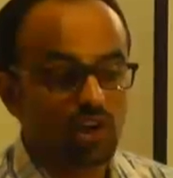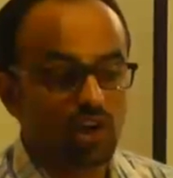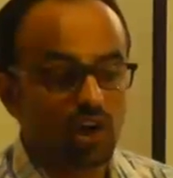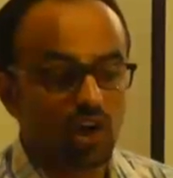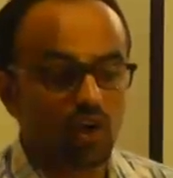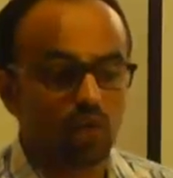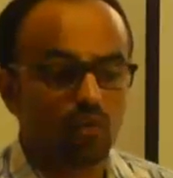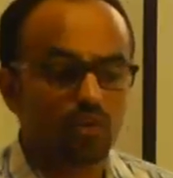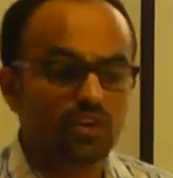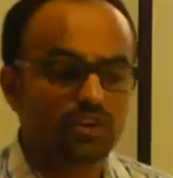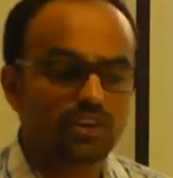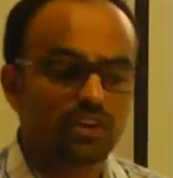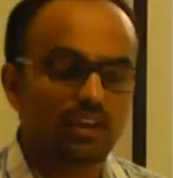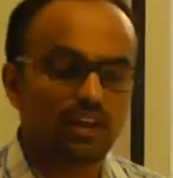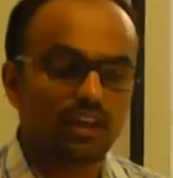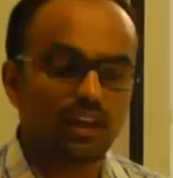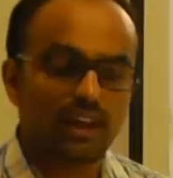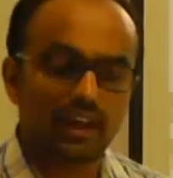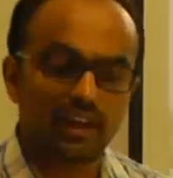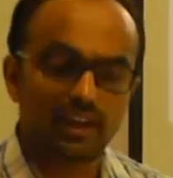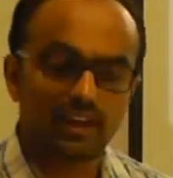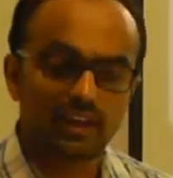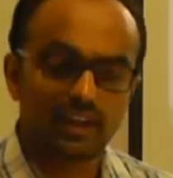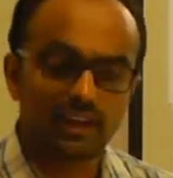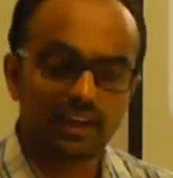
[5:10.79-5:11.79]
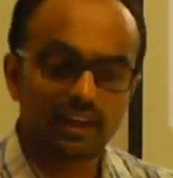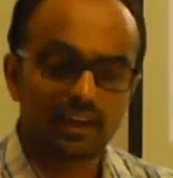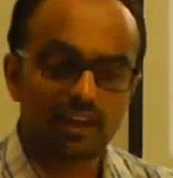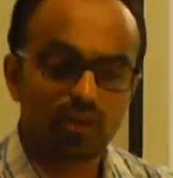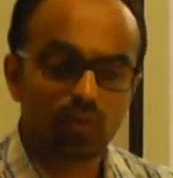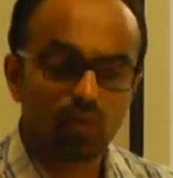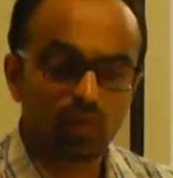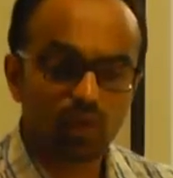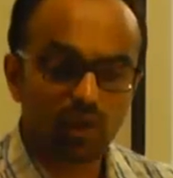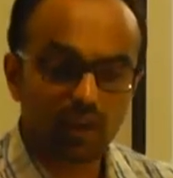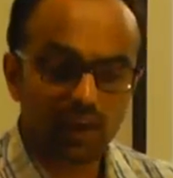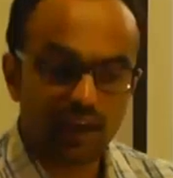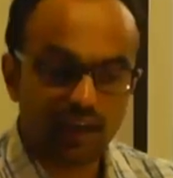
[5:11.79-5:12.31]
how is he likely
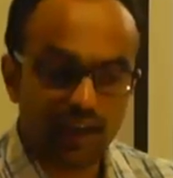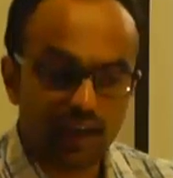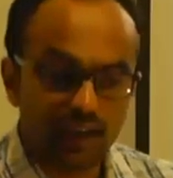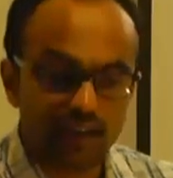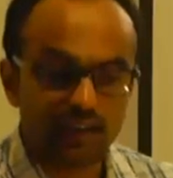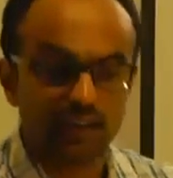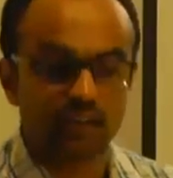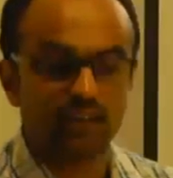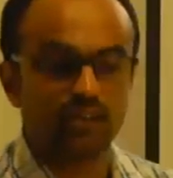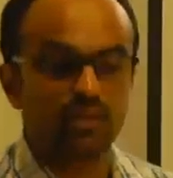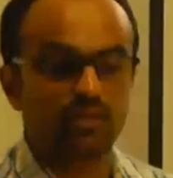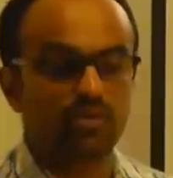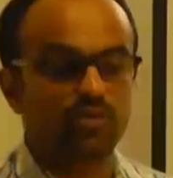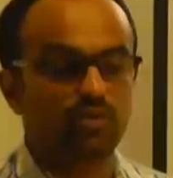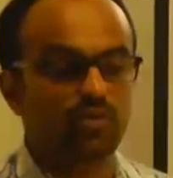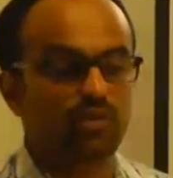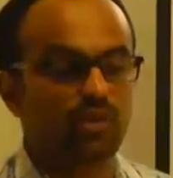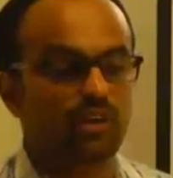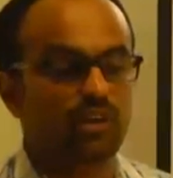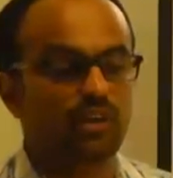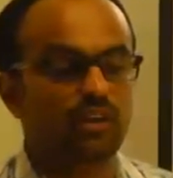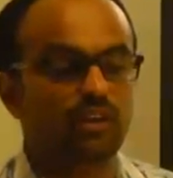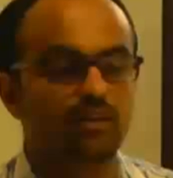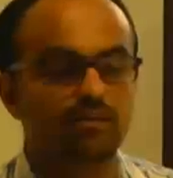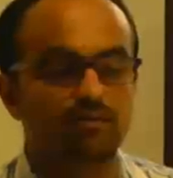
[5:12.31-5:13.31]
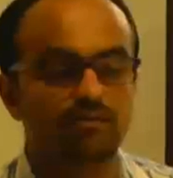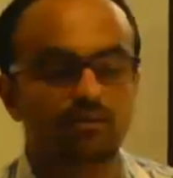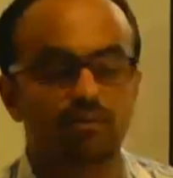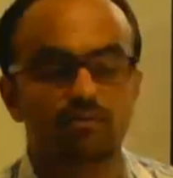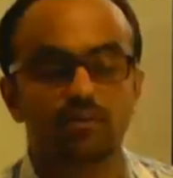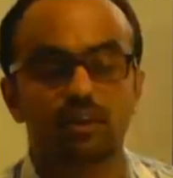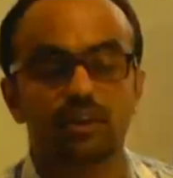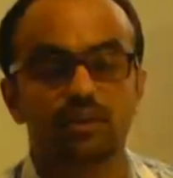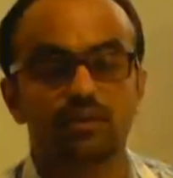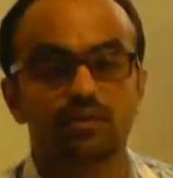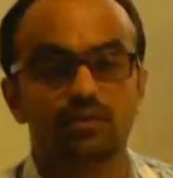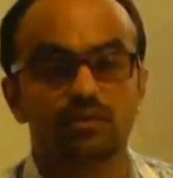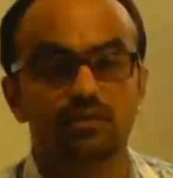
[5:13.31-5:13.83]
to react to the
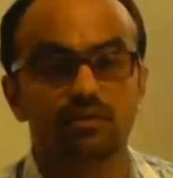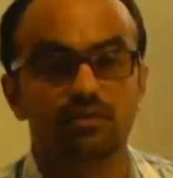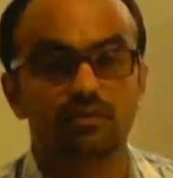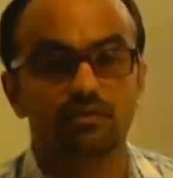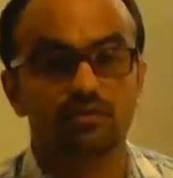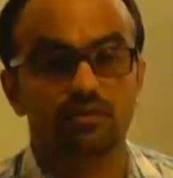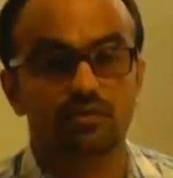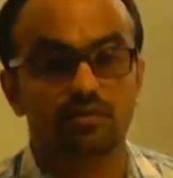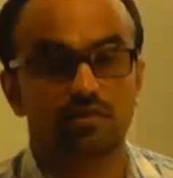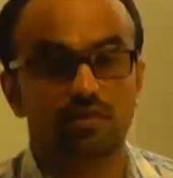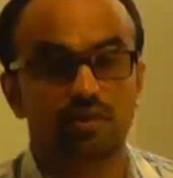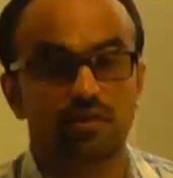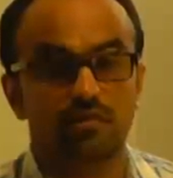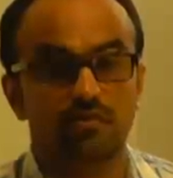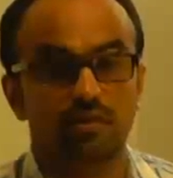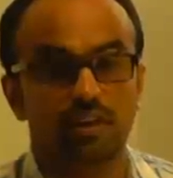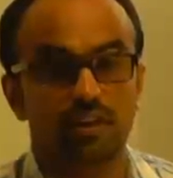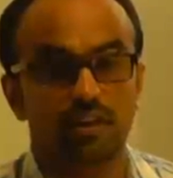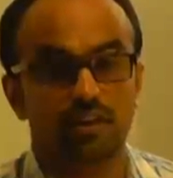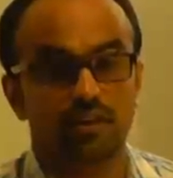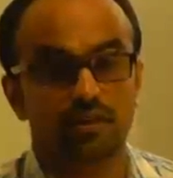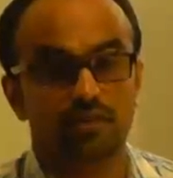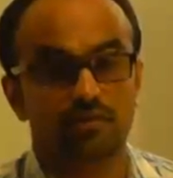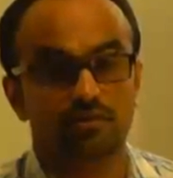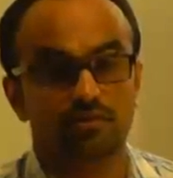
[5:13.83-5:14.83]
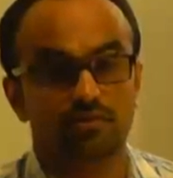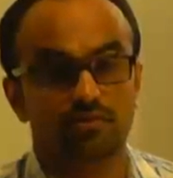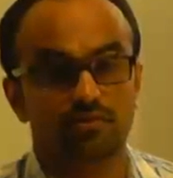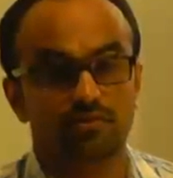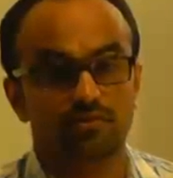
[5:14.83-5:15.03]
information sent by us?